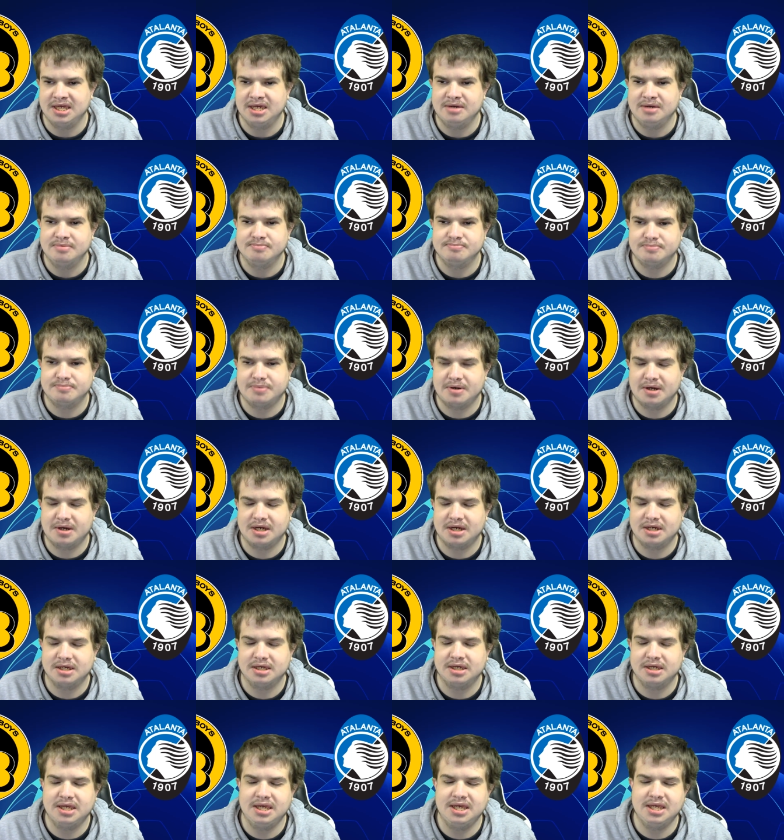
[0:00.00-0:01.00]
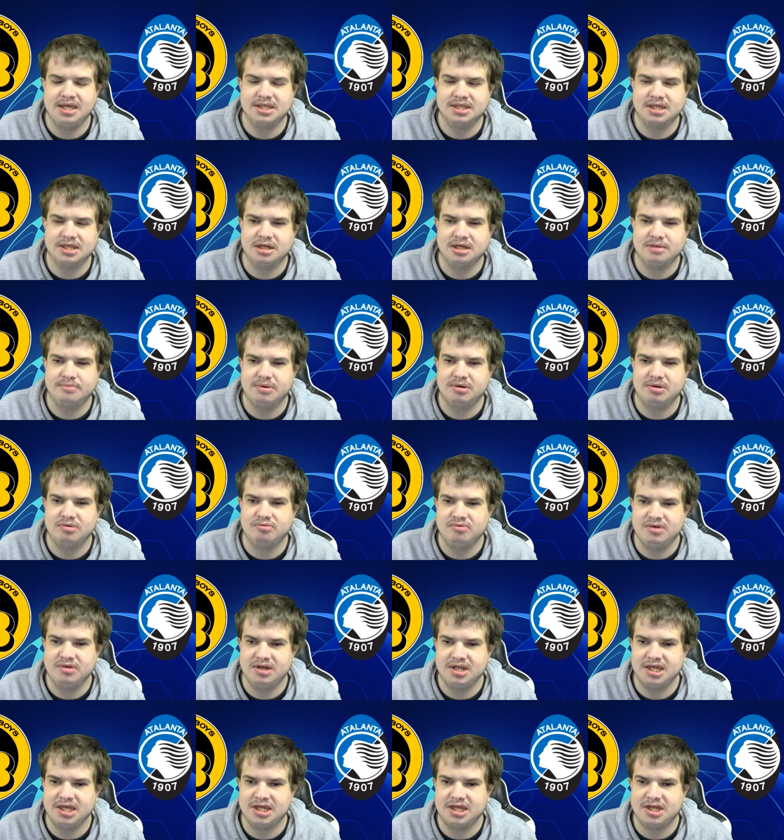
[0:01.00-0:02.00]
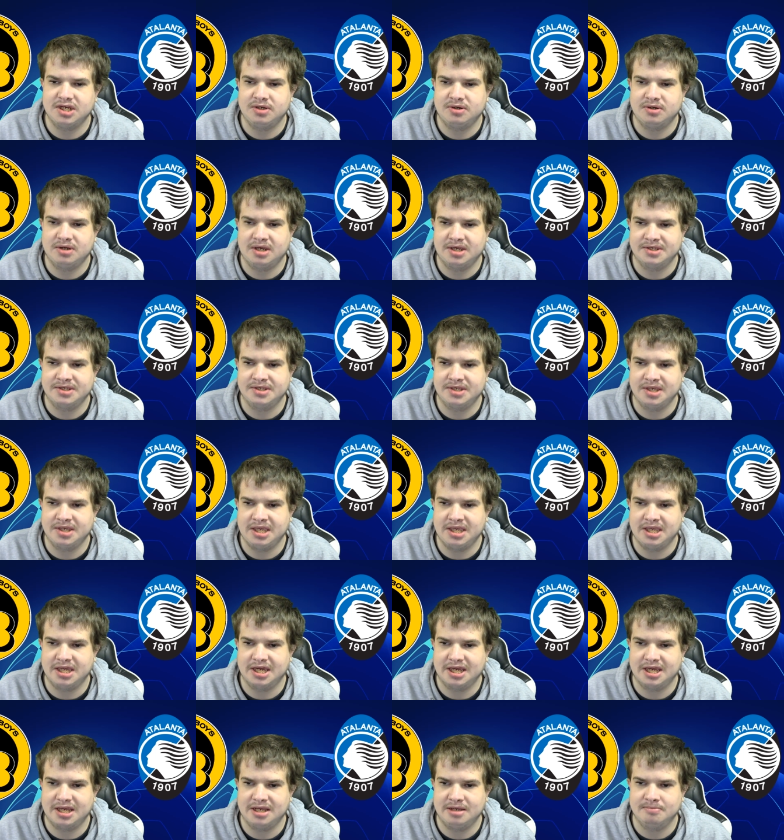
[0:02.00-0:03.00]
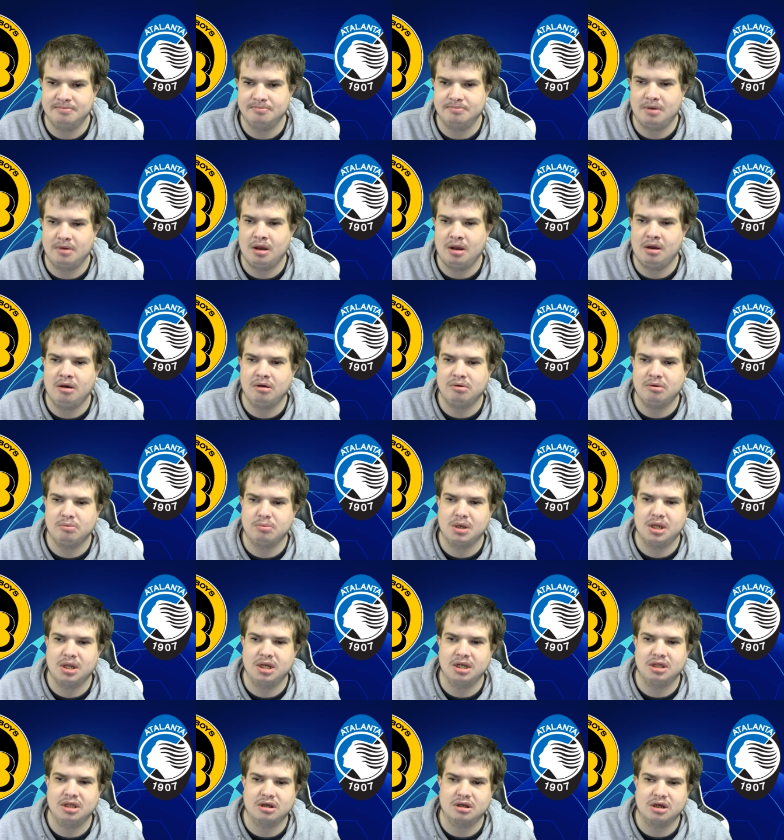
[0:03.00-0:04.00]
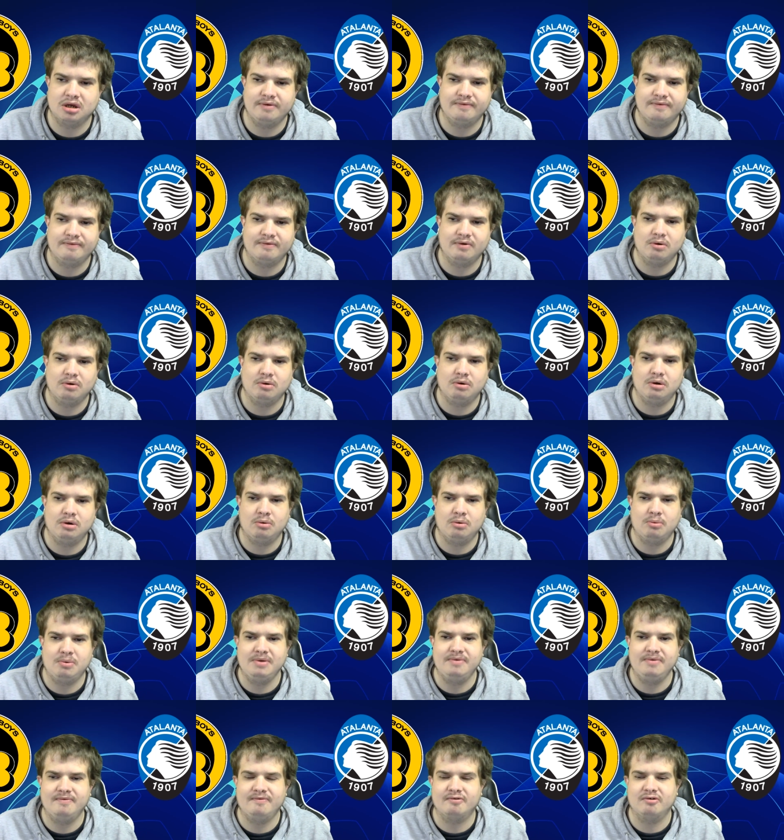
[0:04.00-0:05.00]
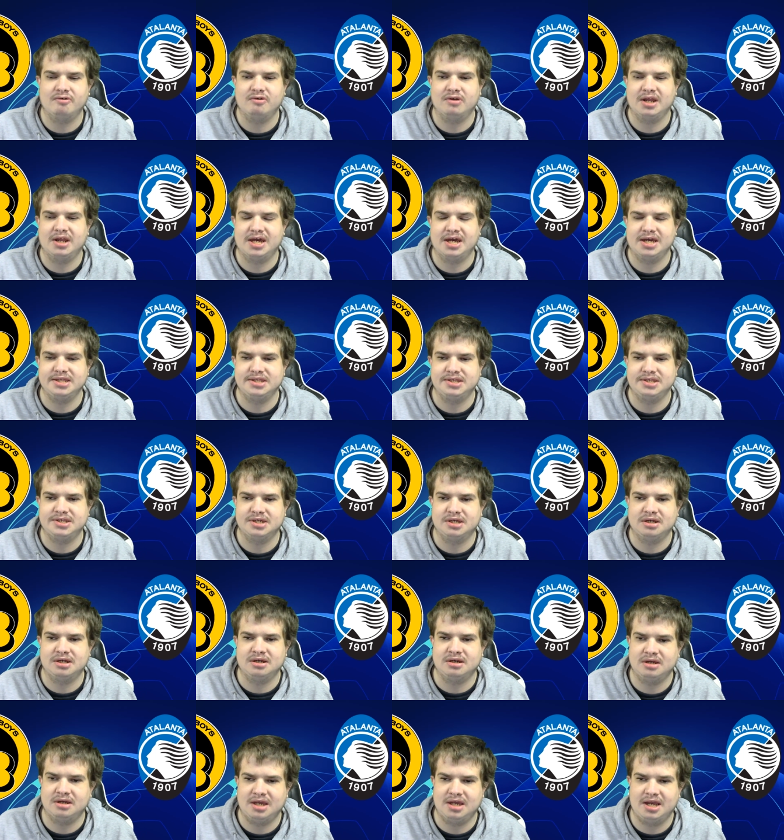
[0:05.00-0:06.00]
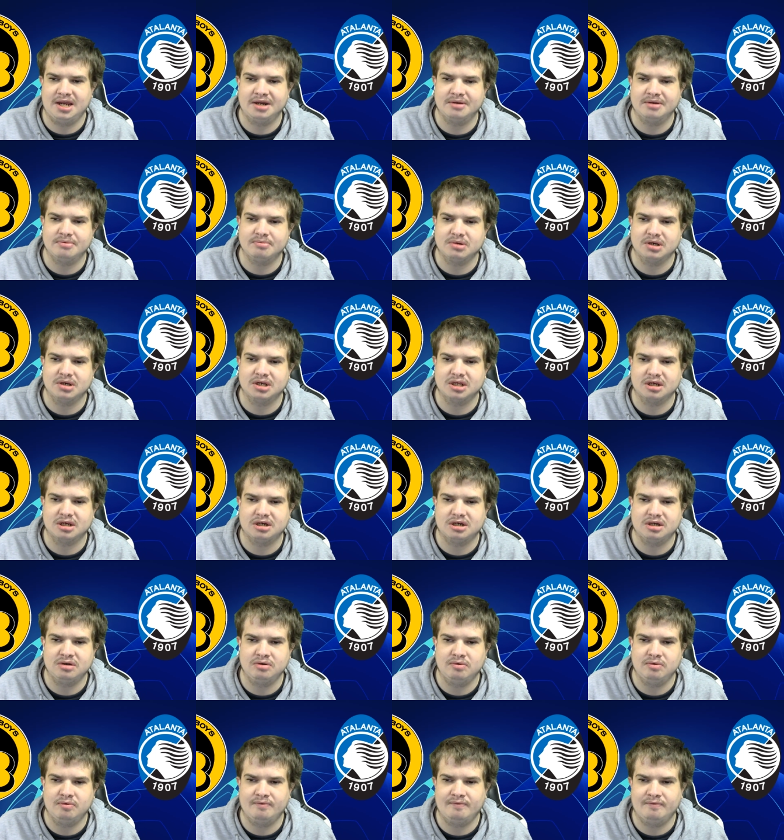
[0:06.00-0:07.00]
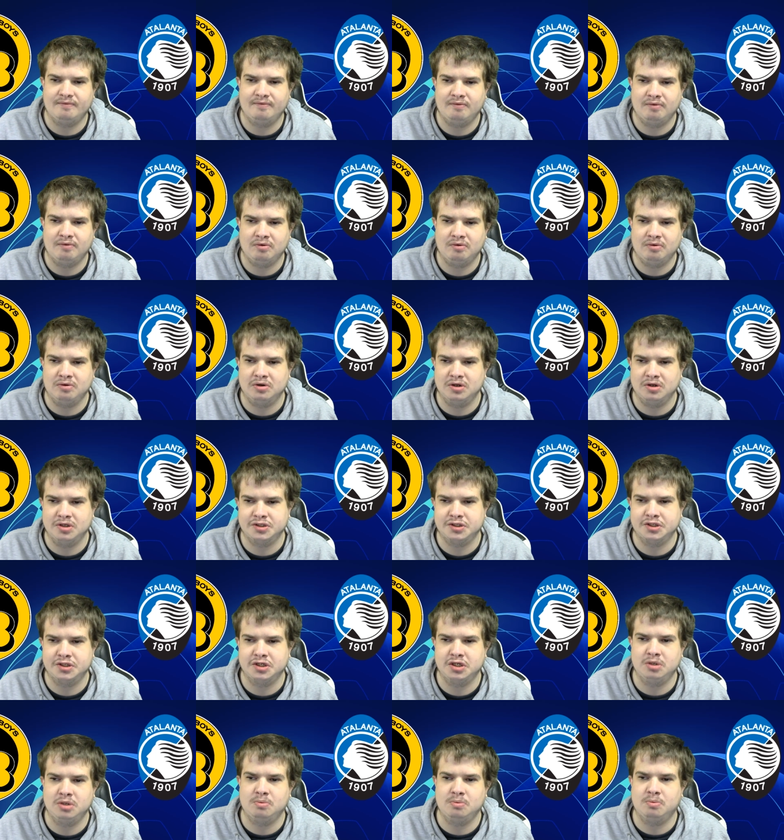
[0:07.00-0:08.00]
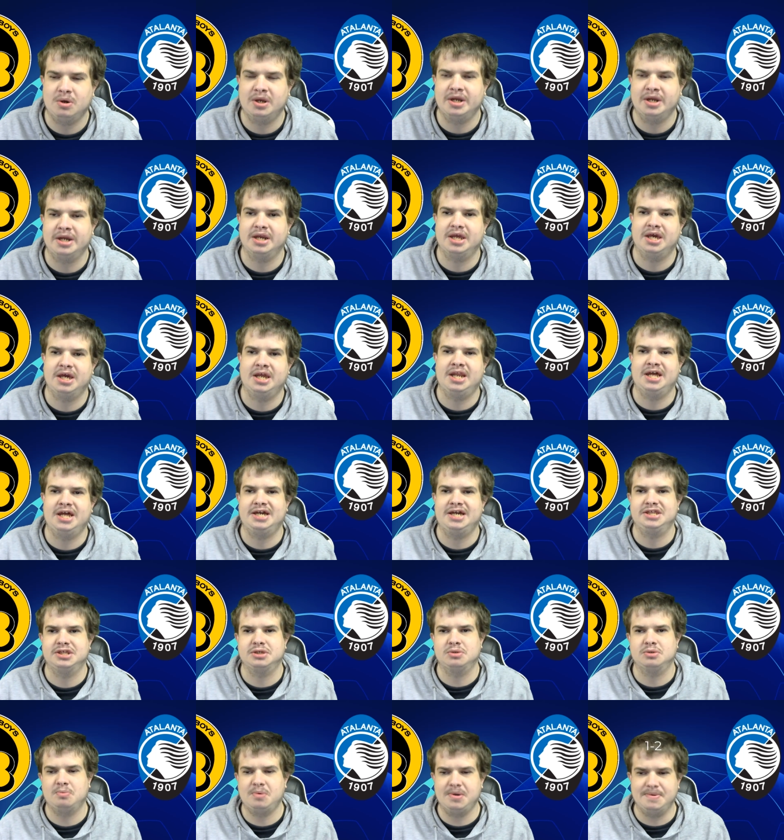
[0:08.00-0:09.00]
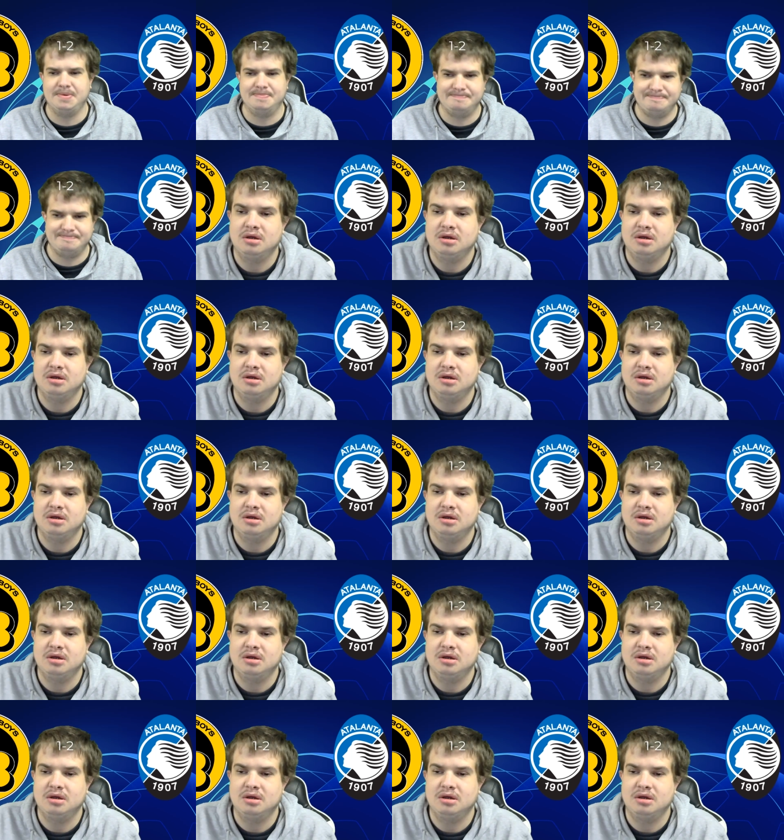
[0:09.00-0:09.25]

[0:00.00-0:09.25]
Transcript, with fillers: But it's going to be a really interesting game. I'm going to go for a win for Atalanta and I'm going to go for a 2 1 Atalanta win.